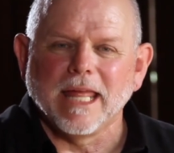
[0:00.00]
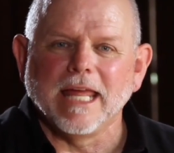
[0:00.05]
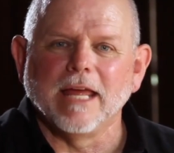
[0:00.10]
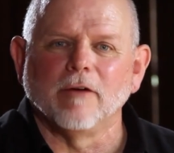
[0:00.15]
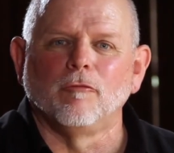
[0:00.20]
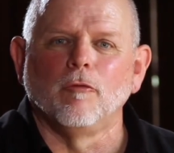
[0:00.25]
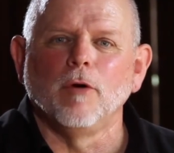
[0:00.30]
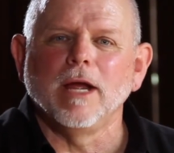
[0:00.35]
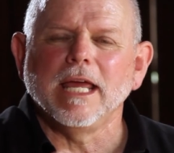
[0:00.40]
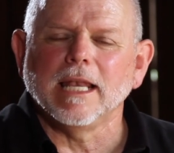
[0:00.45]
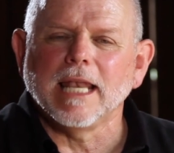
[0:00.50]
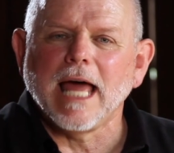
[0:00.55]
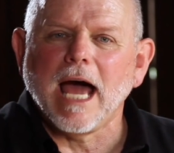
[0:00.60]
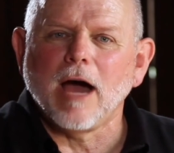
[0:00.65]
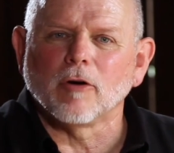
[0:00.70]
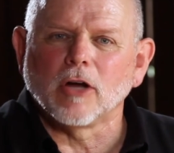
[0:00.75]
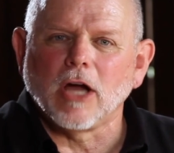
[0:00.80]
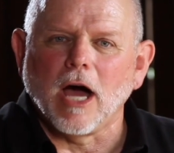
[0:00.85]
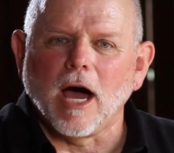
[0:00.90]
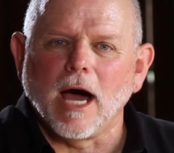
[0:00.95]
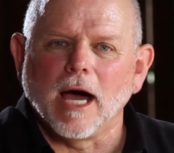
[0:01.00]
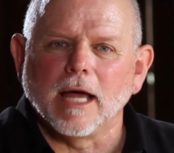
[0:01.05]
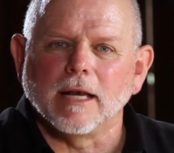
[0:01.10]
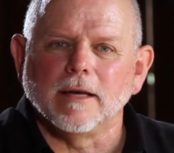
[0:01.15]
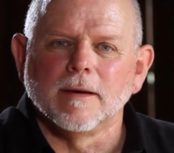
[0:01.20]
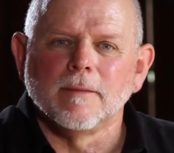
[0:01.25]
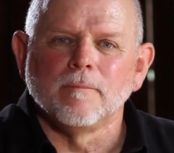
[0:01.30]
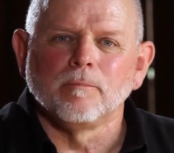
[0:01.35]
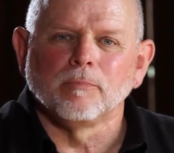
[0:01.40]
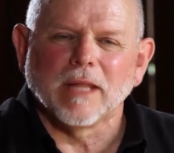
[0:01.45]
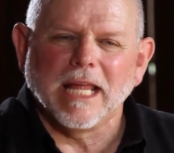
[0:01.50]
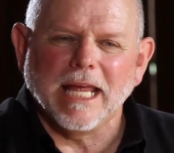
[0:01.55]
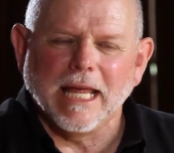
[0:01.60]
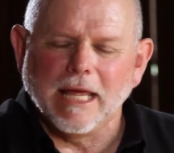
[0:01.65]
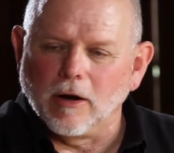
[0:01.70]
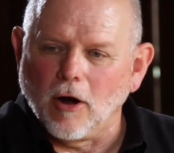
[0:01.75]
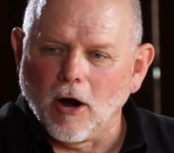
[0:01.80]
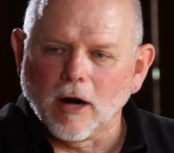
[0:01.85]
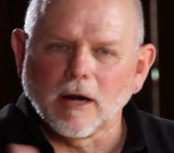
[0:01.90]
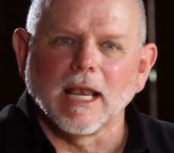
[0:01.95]
If we allow God
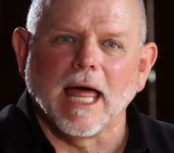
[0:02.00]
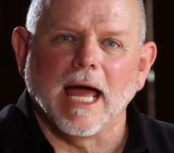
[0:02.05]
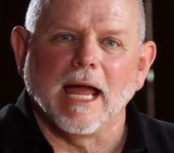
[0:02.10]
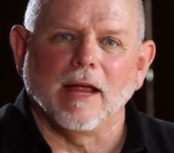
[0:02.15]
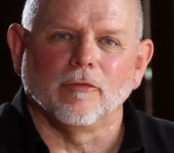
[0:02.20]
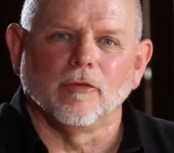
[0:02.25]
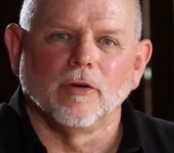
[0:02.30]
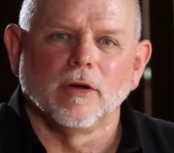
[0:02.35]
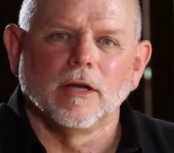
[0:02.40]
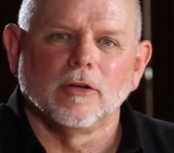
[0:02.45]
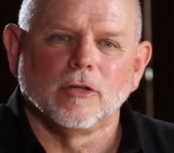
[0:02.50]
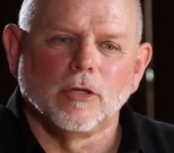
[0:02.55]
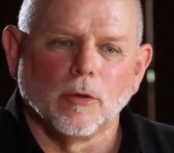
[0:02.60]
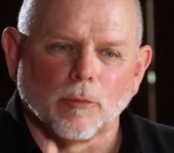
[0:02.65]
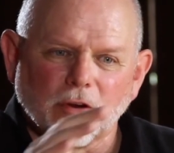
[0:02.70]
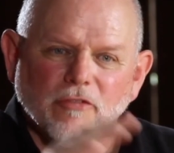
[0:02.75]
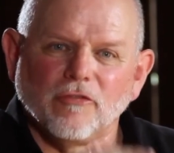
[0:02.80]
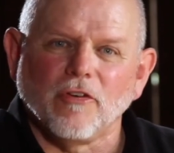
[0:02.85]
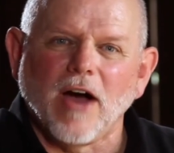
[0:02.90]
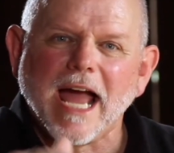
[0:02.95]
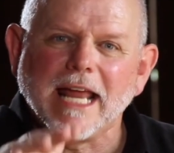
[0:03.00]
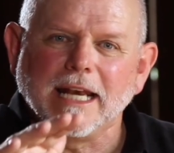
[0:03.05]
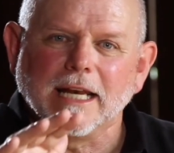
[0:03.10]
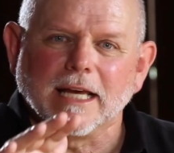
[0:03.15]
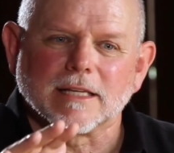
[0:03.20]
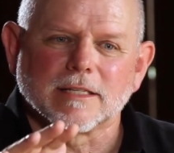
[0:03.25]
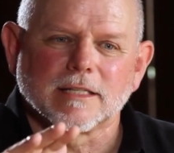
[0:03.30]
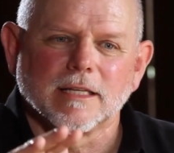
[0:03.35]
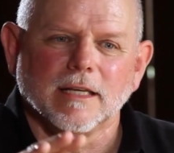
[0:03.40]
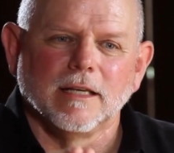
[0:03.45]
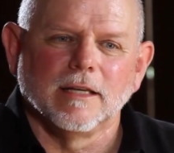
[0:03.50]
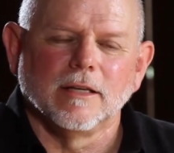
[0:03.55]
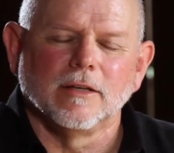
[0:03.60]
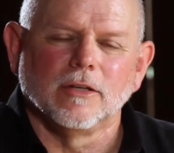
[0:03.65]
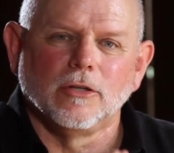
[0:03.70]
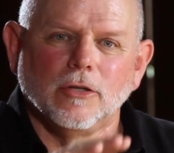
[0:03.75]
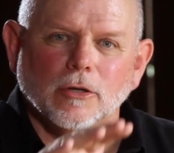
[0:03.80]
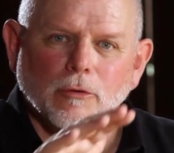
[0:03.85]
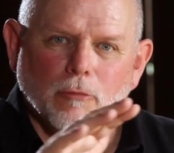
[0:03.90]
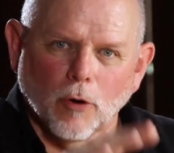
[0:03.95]
in our life to refine us,
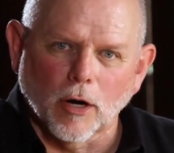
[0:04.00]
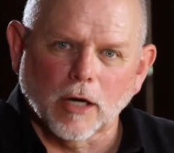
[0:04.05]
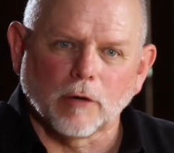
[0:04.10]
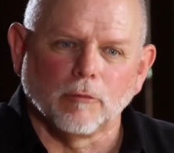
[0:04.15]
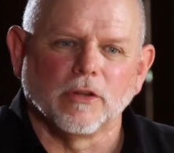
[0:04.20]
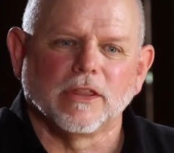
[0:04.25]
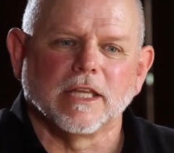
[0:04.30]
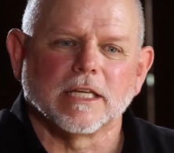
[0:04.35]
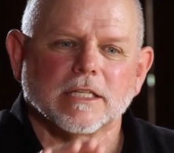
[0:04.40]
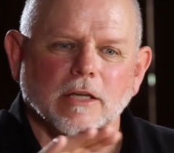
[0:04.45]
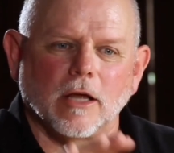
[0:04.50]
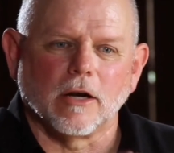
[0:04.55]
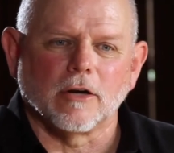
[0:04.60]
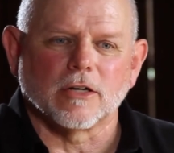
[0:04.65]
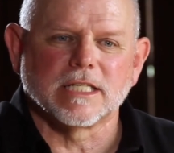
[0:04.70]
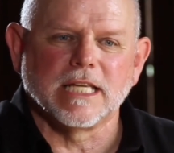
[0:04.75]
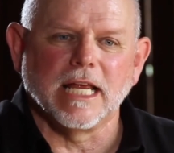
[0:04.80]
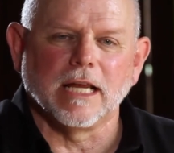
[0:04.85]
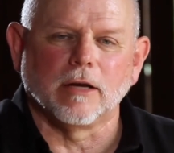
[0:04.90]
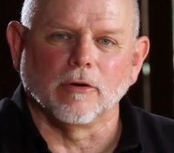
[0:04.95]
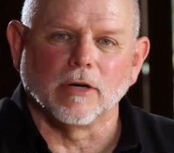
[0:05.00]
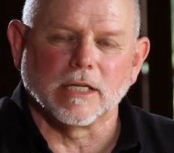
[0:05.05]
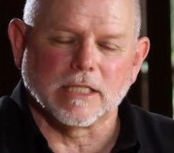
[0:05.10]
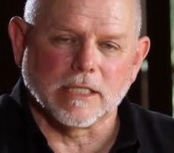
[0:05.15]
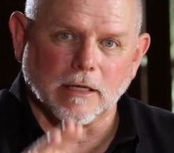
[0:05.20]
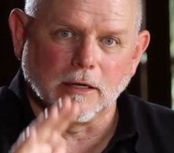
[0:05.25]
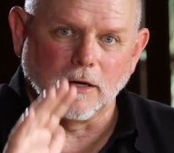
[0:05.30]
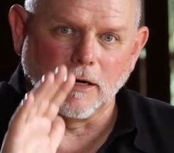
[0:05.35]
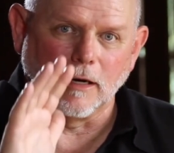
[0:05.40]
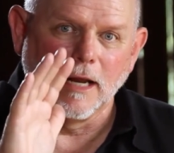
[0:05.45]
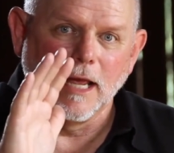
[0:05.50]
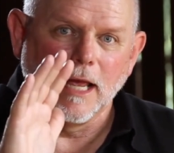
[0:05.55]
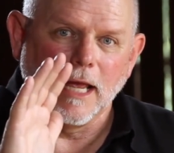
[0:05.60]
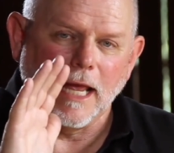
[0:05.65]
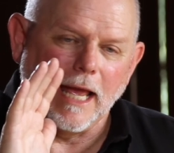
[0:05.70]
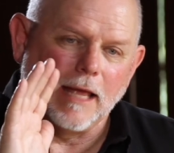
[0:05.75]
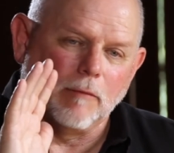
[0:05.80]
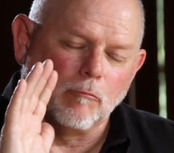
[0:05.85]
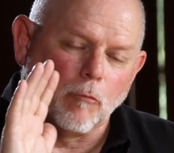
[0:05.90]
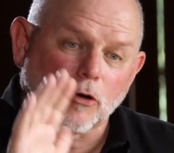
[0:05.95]
to work with us on our secrets
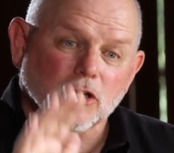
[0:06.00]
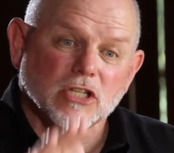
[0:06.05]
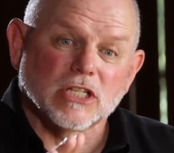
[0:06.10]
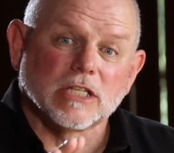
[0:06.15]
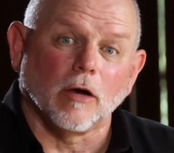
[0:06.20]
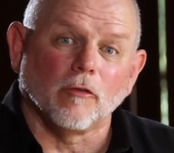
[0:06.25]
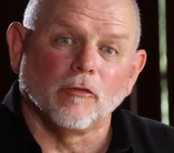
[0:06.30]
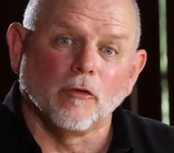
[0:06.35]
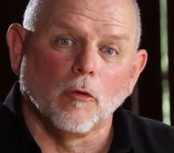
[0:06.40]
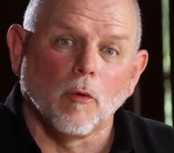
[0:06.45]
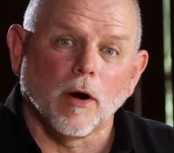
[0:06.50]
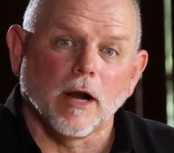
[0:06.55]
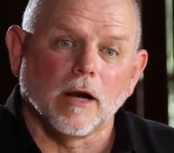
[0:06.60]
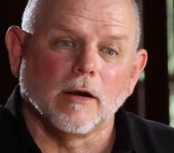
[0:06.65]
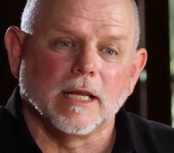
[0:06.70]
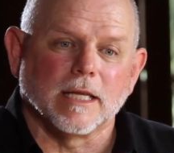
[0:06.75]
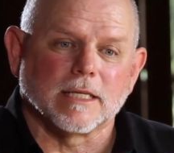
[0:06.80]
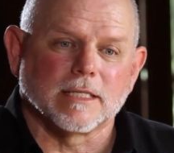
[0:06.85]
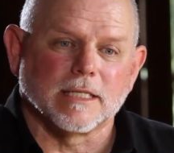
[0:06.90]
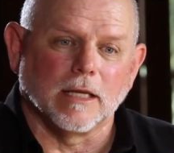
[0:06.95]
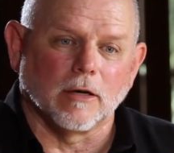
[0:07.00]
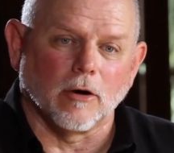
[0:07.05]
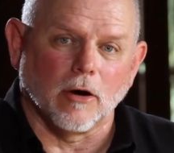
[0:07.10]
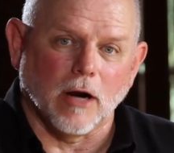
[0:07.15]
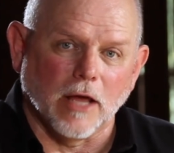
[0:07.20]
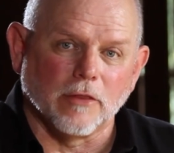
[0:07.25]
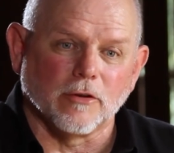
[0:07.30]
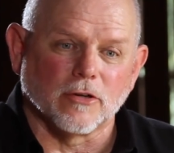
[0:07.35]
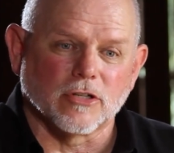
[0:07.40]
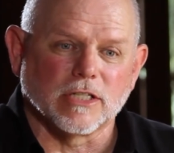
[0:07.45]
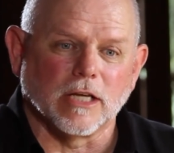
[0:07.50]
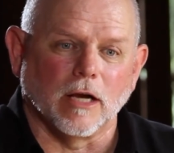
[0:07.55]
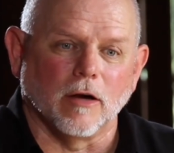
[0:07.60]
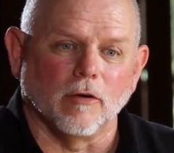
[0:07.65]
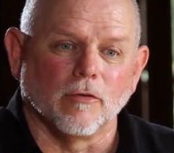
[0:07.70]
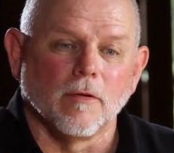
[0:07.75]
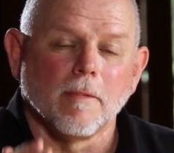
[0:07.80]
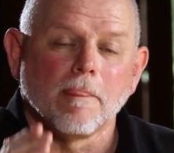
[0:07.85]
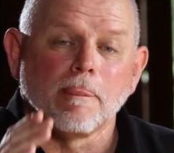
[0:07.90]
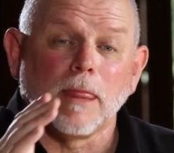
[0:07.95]
and more self-awareness in our other
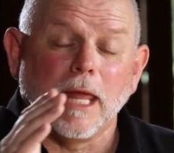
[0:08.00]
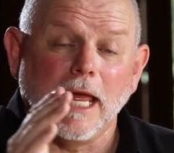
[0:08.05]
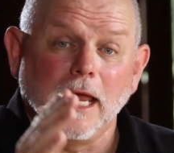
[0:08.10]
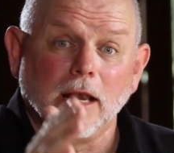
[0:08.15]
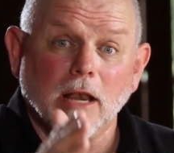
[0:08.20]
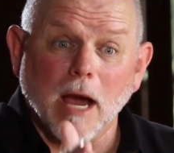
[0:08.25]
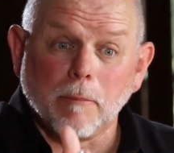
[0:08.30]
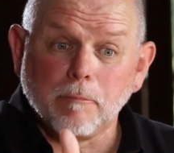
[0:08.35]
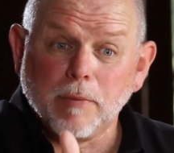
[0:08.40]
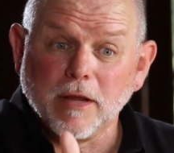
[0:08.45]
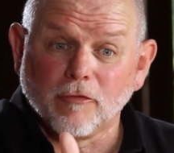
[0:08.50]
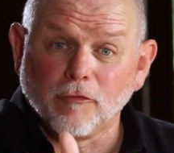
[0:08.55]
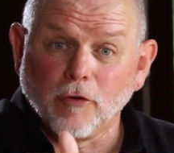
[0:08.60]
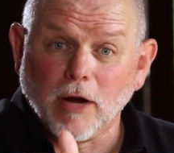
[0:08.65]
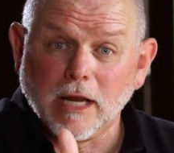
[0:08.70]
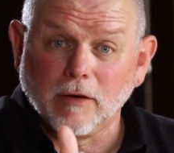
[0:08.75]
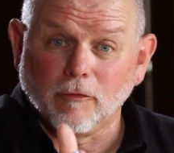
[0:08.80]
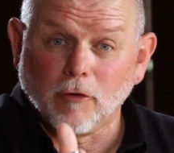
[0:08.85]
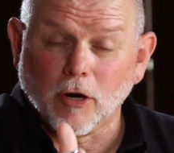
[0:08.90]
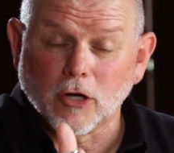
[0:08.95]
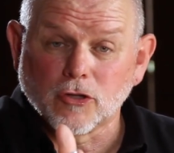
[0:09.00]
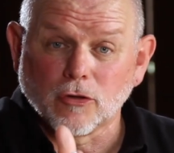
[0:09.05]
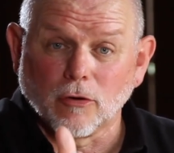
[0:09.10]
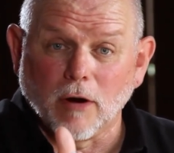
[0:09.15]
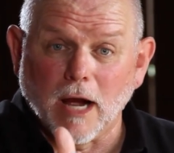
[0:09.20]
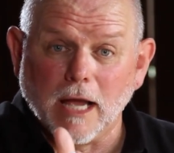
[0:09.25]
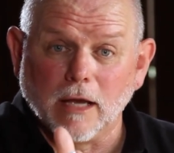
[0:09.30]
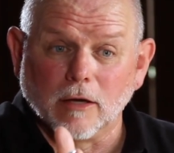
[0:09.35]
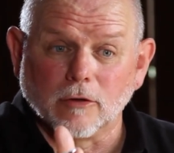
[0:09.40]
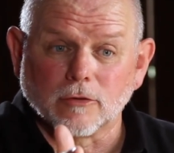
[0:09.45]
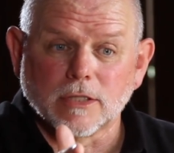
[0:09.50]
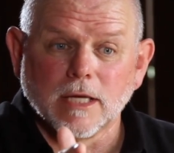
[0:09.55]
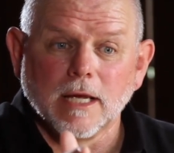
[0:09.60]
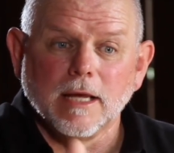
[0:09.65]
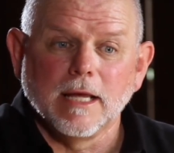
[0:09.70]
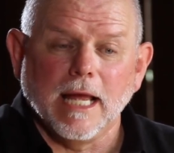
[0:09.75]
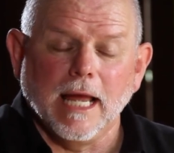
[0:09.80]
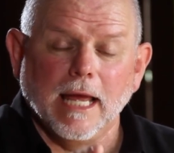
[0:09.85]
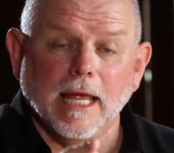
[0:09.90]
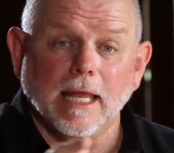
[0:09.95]
self, and not be afraid of our trials,
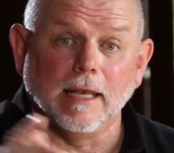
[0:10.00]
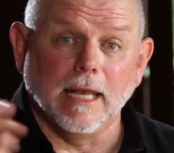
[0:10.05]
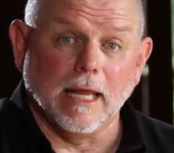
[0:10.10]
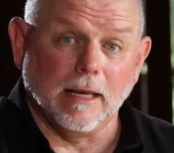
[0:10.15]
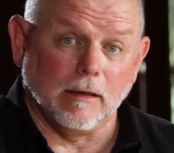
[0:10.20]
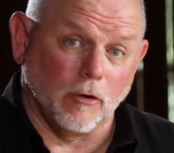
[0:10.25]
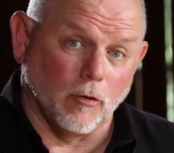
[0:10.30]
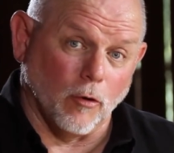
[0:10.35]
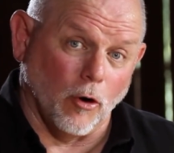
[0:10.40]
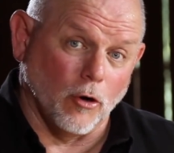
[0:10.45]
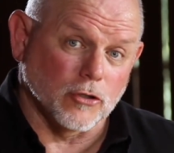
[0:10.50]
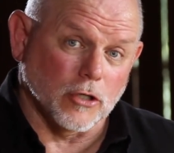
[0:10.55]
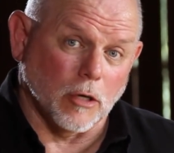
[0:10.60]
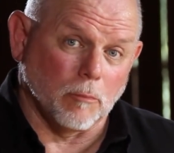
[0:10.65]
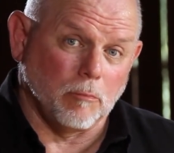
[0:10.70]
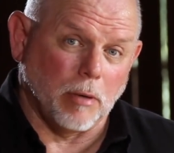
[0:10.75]
and it grows our